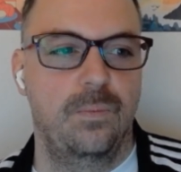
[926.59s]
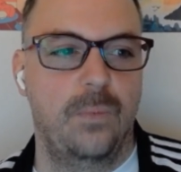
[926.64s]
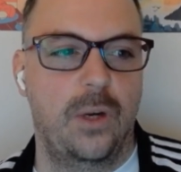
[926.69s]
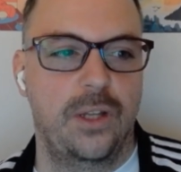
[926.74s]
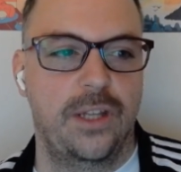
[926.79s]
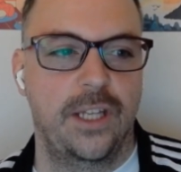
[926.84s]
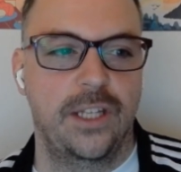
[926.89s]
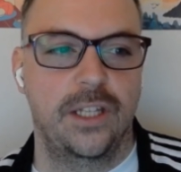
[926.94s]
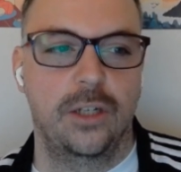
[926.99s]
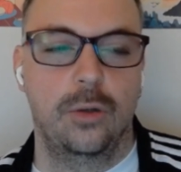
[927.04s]

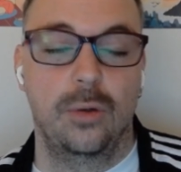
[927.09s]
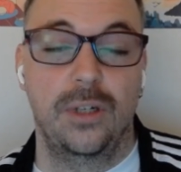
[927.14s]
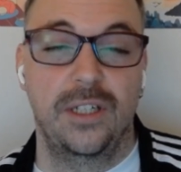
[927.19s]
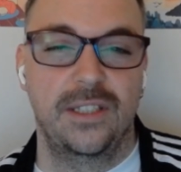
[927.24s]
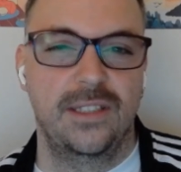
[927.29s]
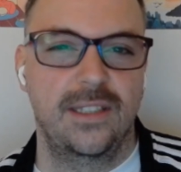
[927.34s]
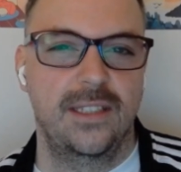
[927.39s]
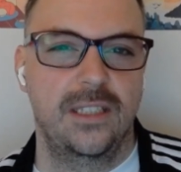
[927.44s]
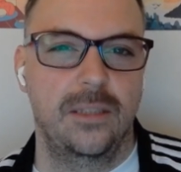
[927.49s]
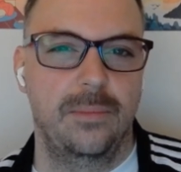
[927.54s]
think the
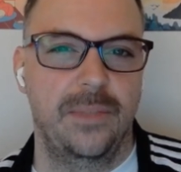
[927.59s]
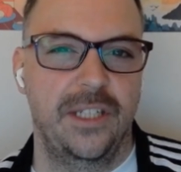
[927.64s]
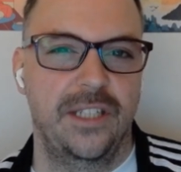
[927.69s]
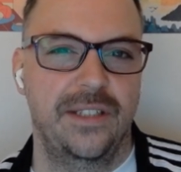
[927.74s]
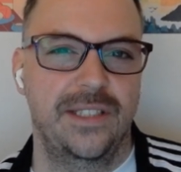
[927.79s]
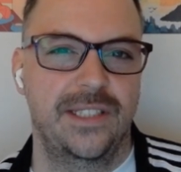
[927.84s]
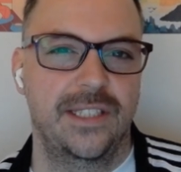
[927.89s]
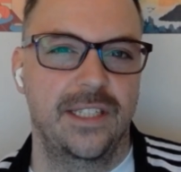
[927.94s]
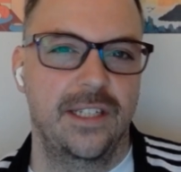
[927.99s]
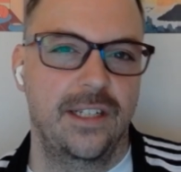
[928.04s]
criticism
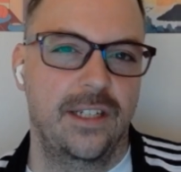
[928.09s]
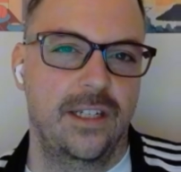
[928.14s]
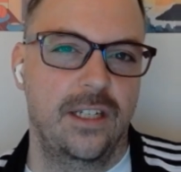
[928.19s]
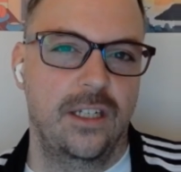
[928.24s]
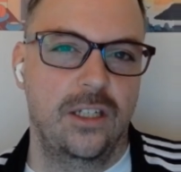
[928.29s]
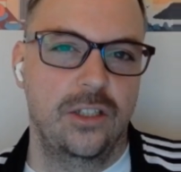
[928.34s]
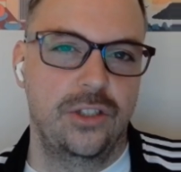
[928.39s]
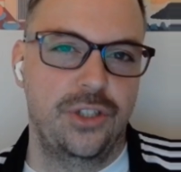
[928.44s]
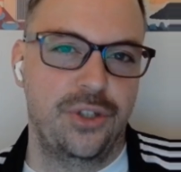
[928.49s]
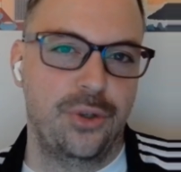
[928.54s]
is
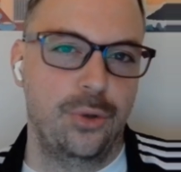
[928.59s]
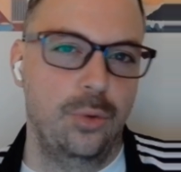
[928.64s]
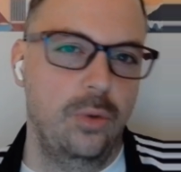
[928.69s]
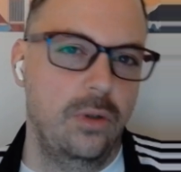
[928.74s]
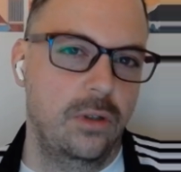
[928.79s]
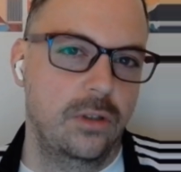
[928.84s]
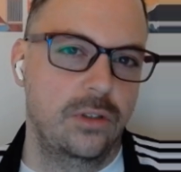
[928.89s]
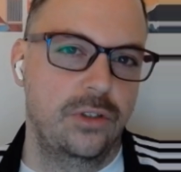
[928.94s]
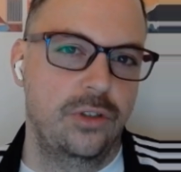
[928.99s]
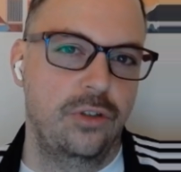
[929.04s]
two
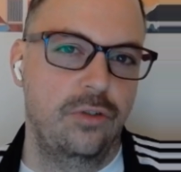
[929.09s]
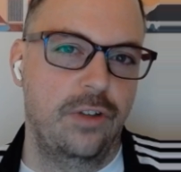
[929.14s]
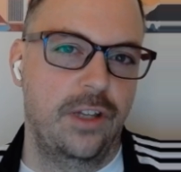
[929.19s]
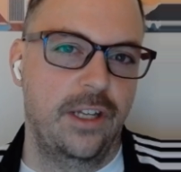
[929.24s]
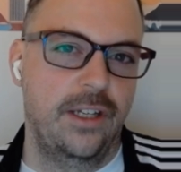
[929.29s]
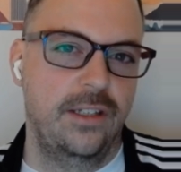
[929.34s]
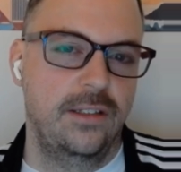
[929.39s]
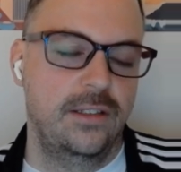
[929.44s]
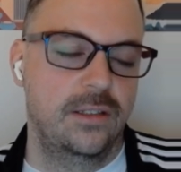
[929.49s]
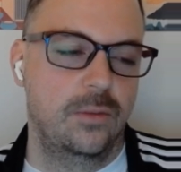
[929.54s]

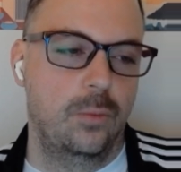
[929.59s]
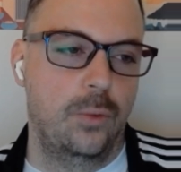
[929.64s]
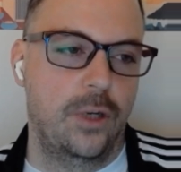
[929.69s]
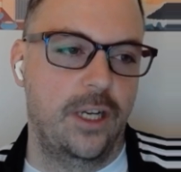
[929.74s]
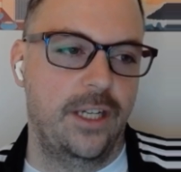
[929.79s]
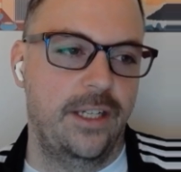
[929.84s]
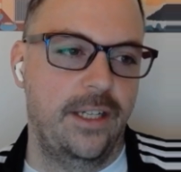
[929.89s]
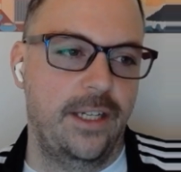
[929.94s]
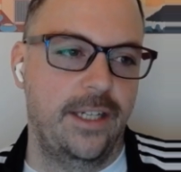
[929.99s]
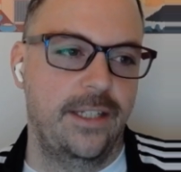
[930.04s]
things.
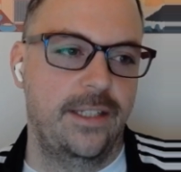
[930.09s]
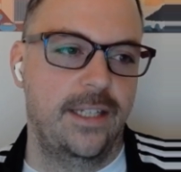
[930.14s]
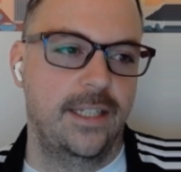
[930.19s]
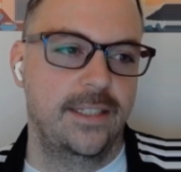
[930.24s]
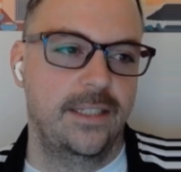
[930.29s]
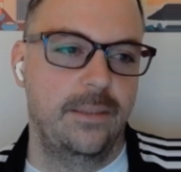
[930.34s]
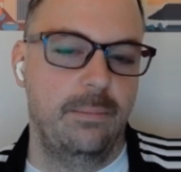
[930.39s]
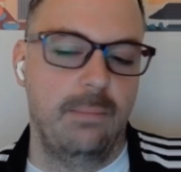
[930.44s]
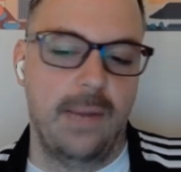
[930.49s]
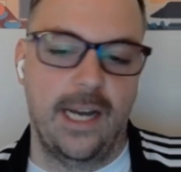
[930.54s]
One, it
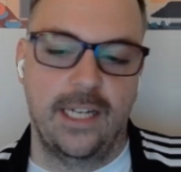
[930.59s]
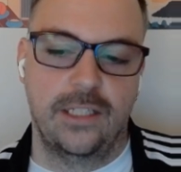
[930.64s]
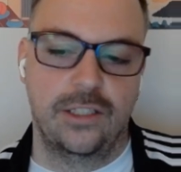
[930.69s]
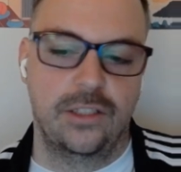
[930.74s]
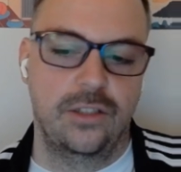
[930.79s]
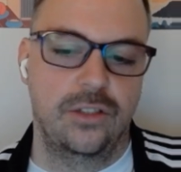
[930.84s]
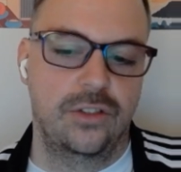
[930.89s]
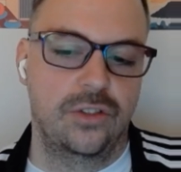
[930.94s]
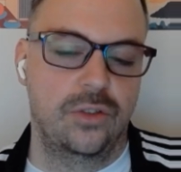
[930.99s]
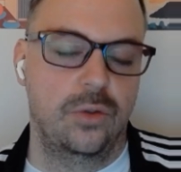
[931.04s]
doesn't match
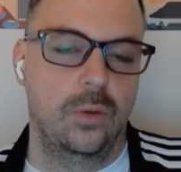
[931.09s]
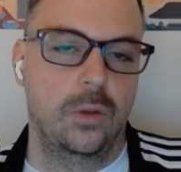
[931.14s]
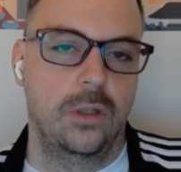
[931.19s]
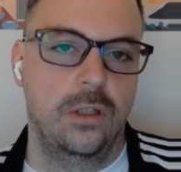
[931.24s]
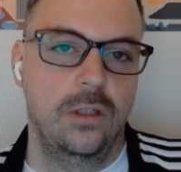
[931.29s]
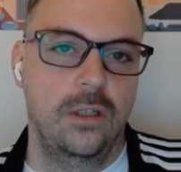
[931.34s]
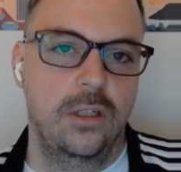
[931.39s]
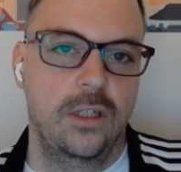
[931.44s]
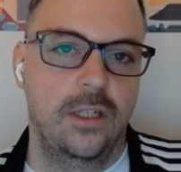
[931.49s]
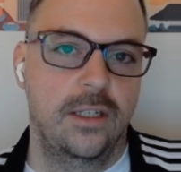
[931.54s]
the store.